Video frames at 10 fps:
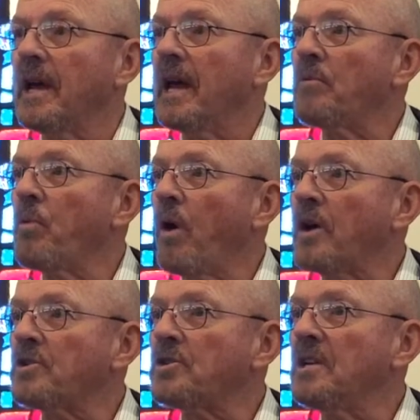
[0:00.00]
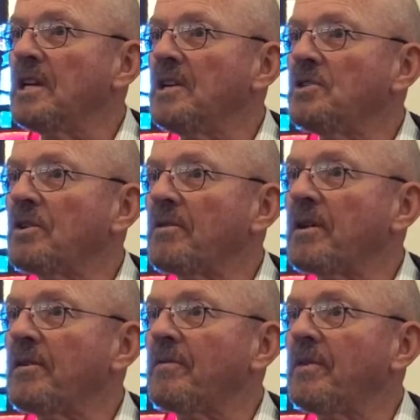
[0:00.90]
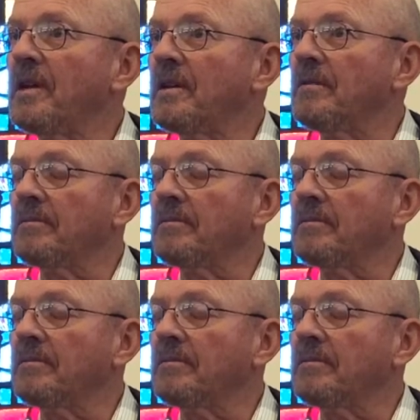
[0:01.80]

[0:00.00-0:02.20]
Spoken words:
and washed each of their feet.